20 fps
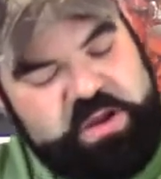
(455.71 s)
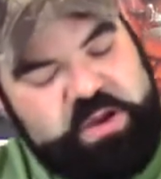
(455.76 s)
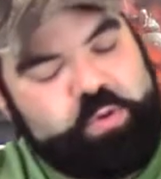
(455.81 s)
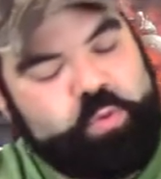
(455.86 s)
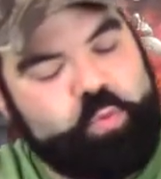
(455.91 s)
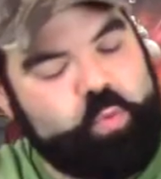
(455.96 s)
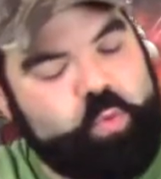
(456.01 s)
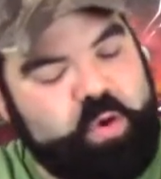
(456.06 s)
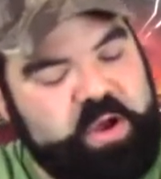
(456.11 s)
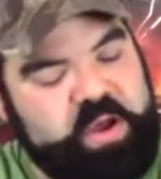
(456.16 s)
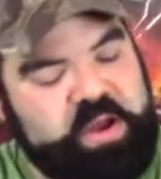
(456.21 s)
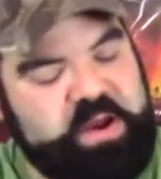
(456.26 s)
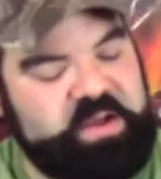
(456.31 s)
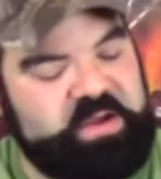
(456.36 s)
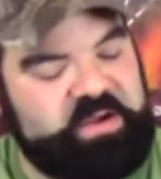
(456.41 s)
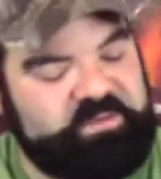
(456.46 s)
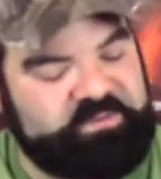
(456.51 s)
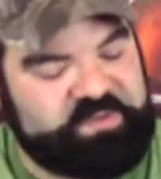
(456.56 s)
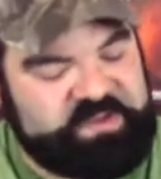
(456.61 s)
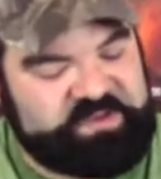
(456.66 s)
one
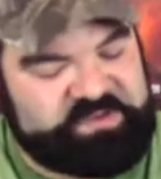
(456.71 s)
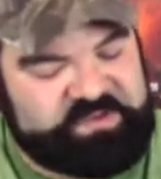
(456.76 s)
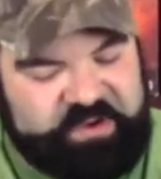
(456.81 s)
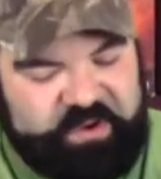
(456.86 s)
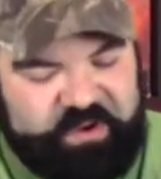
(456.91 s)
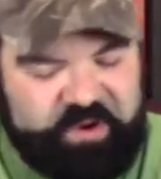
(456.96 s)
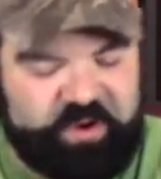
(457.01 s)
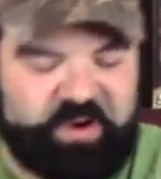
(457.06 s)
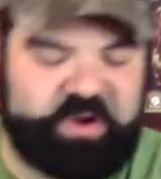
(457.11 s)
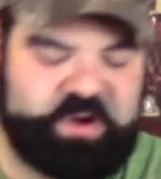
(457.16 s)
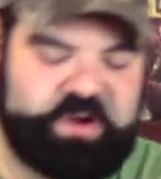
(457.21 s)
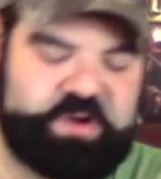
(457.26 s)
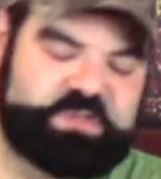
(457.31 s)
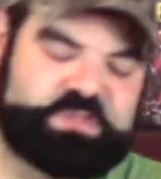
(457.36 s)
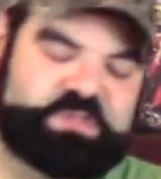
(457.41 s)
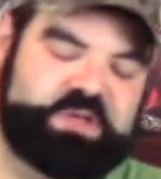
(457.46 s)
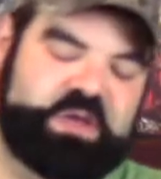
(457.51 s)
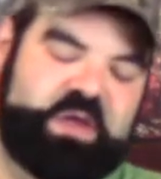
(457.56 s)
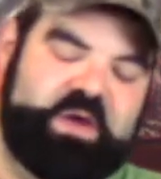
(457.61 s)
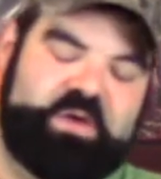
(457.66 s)
of these
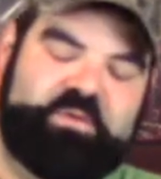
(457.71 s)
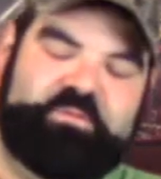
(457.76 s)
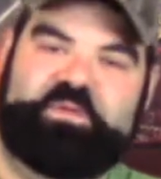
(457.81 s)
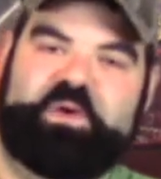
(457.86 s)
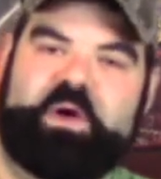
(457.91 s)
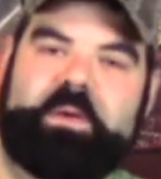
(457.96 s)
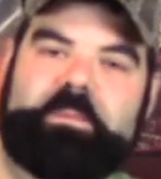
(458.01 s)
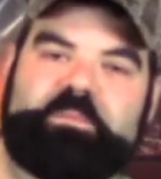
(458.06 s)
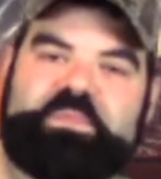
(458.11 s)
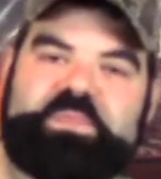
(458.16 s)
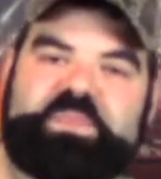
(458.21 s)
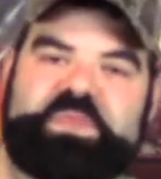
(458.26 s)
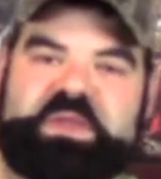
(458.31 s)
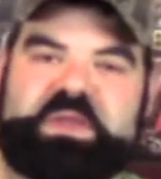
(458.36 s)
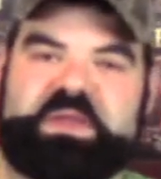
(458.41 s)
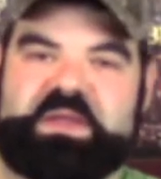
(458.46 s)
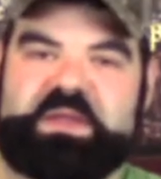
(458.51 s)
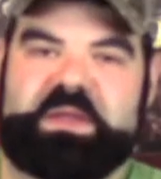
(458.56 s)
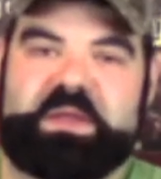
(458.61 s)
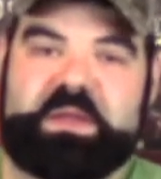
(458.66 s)
cards, from
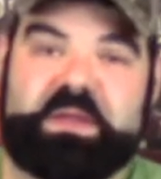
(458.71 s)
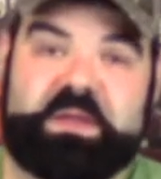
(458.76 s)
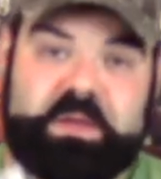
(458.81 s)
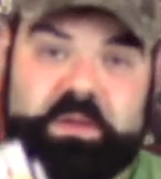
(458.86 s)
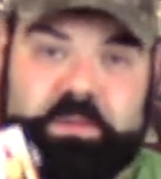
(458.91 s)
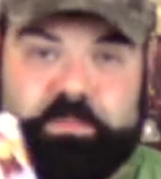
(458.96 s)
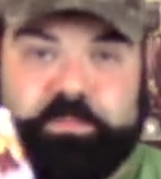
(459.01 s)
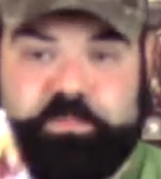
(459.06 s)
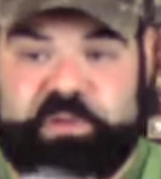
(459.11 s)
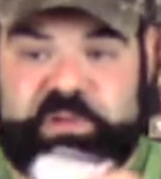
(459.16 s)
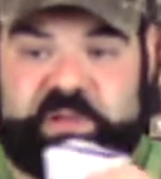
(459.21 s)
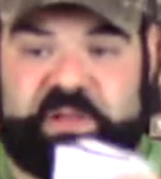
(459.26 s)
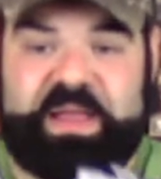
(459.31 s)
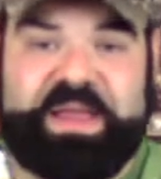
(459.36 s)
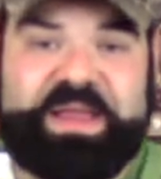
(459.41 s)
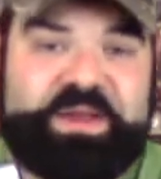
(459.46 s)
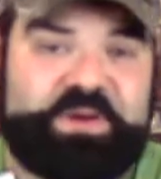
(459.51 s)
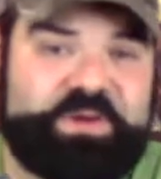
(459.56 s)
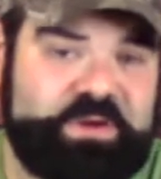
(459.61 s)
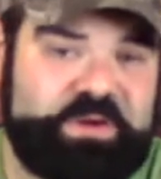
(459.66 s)
the
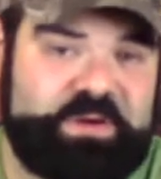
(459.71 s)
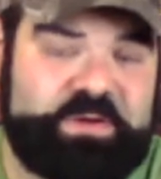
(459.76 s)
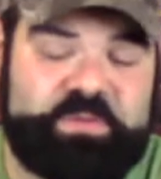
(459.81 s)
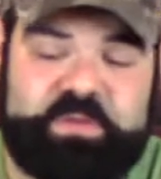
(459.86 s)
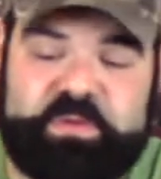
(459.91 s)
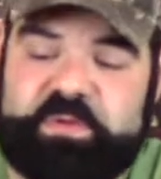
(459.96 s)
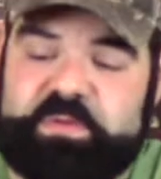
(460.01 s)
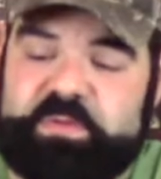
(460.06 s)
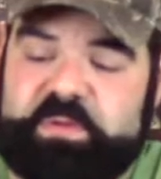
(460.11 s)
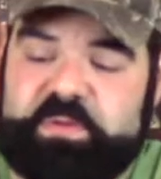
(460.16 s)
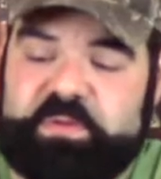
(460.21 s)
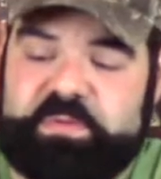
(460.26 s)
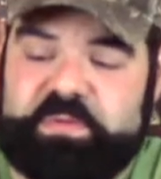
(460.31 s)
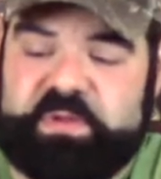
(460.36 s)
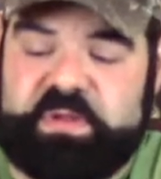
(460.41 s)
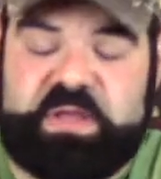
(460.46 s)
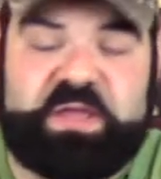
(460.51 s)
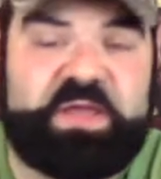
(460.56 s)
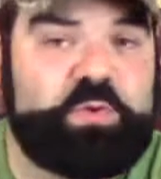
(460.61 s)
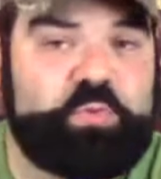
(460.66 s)
player, the, the,
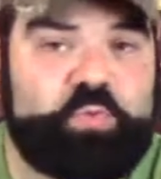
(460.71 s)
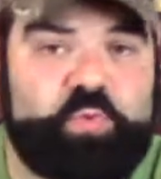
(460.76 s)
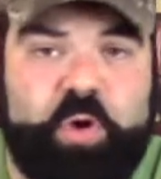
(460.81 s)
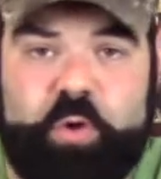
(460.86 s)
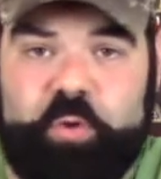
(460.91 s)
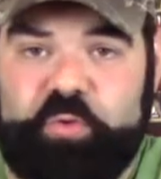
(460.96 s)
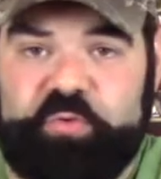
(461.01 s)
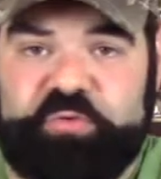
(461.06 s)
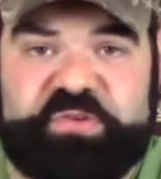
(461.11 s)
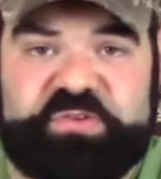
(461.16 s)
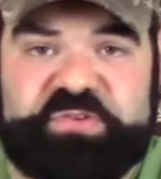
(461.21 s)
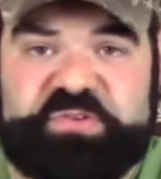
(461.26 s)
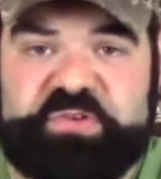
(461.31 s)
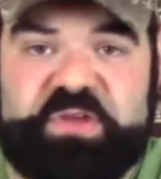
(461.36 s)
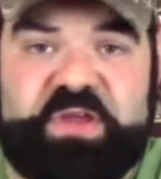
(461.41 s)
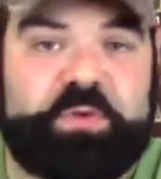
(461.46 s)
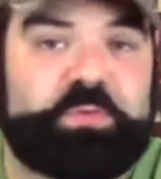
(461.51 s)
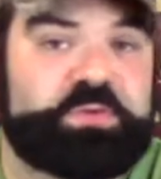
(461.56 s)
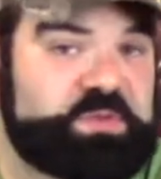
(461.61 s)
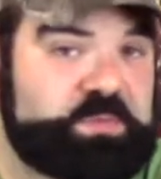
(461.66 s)
the hidden roles that you
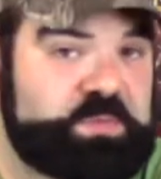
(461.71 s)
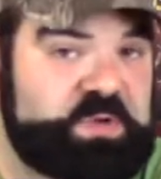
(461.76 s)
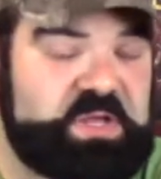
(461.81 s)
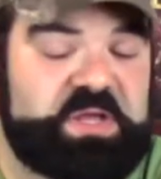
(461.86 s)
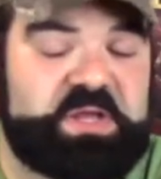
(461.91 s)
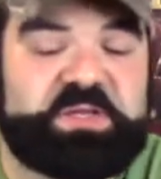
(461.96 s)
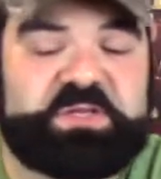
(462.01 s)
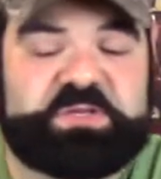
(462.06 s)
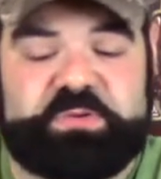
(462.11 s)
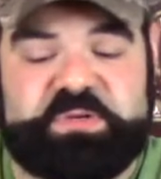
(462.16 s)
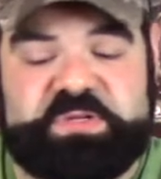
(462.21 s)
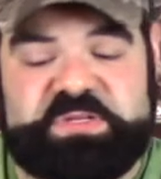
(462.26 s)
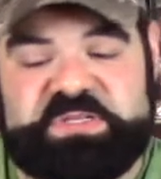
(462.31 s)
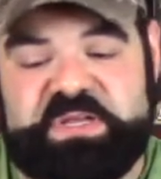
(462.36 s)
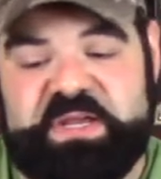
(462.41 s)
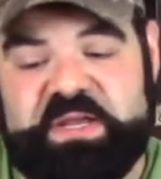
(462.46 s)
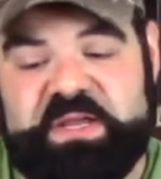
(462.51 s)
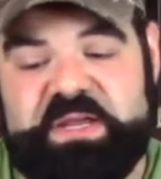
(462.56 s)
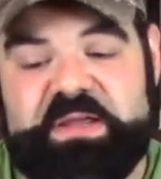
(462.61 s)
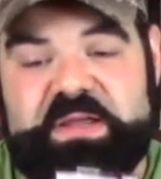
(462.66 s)
get, which I'm going to get into in a
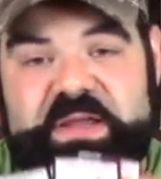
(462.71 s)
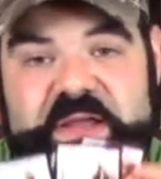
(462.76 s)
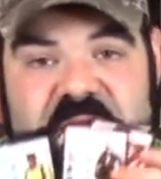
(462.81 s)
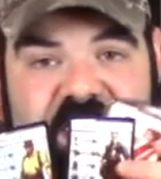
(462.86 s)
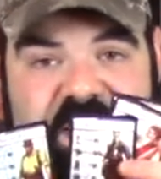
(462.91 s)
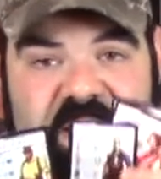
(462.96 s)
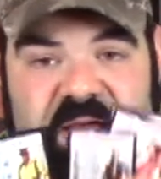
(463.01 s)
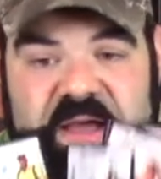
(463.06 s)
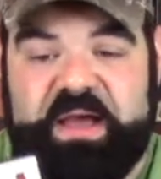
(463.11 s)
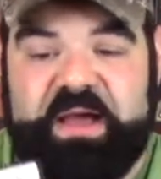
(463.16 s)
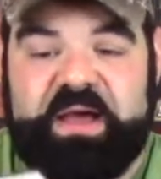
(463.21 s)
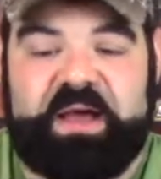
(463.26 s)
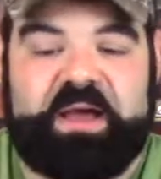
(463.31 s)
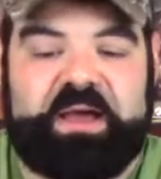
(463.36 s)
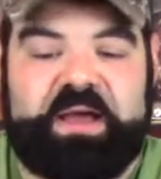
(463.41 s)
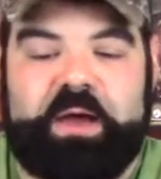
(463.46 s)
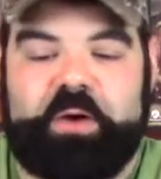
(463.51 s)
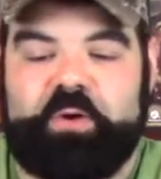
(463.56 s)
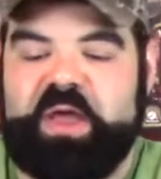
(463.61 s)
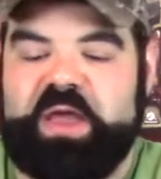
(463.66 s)
second.
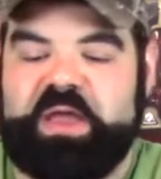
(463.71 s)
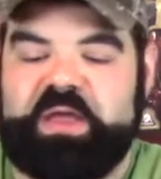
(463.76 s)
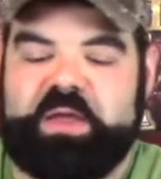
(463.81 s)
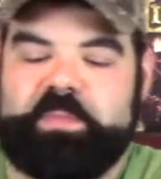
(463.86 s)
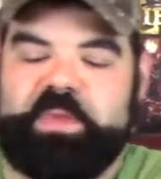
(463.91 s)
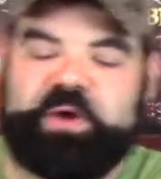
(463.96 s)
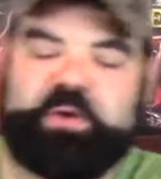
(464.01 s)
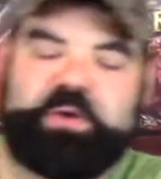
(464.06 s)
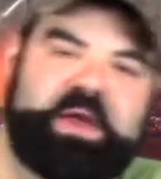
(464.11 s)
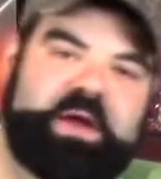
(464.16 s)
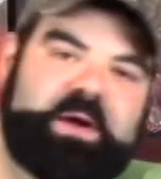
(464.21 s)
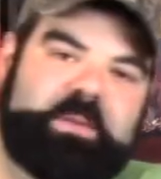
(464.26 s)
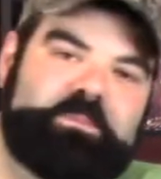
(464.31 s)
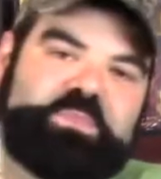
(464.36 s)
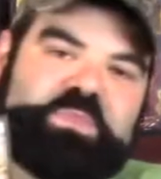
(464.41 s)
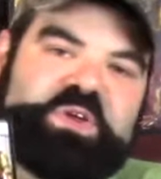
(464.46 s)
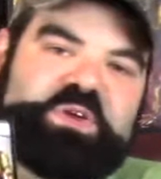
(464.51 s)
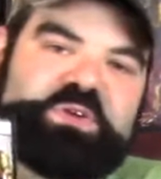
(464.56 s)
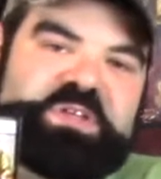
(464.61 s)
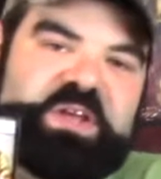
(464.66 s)
Uh, okay, come on now.
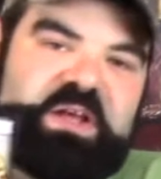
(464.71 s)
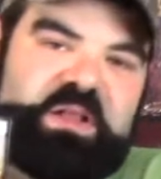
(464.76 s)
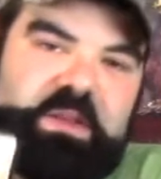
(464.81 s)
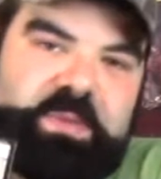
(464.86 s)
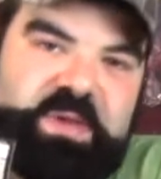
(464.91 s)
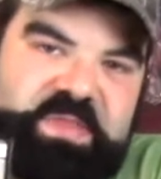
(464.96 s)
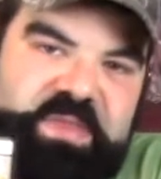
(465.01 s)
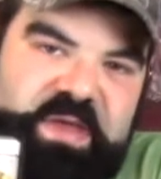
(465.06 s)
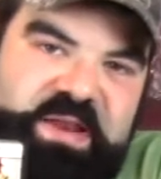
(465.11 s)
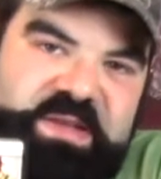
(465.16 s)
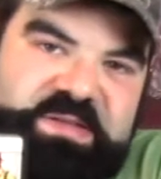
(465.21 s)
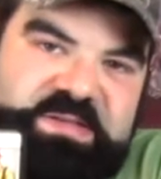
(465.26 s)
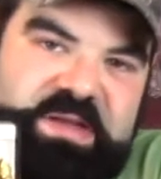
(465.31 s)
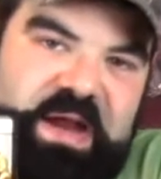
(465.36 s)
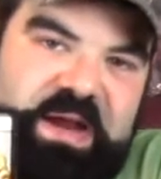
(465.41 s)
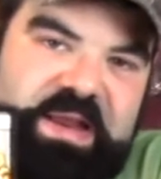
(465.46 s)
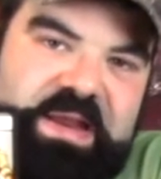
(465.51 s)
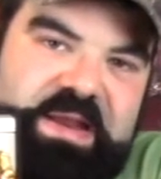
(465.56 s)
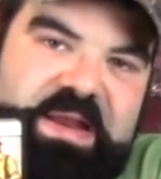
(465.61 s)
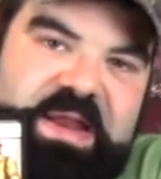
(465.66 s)
You're telling me that is
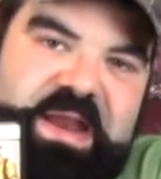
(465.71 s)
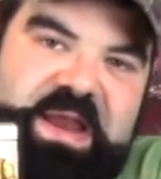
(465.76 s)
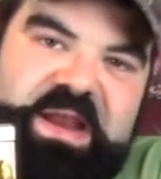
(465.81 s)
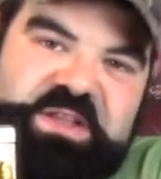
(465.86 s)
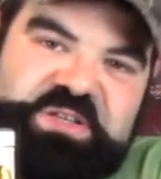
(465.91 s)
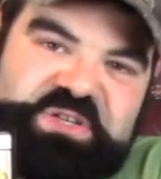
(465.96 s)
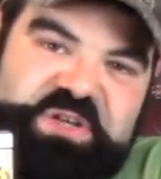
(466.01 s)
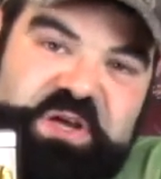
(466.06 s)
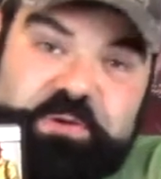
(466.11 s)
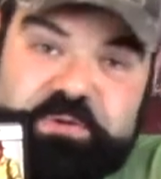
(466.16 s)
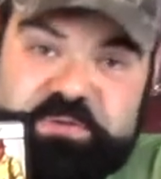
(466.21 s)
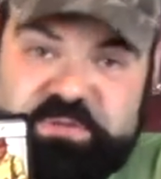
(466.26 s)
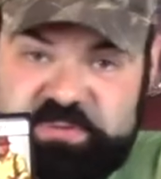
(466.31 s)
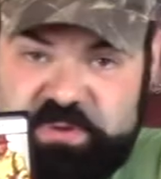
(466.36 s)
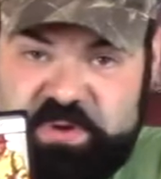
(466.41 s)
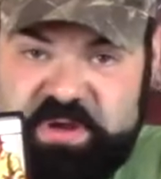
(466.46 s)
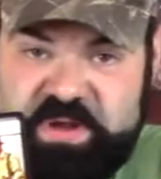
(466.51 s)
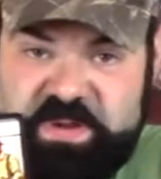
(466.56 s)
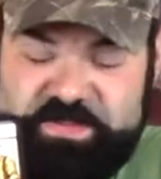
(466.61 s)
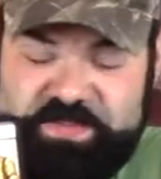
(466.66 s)
not Indiana Jones,
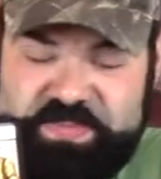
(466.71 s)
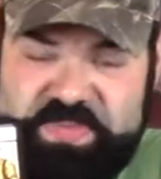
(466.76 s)
right?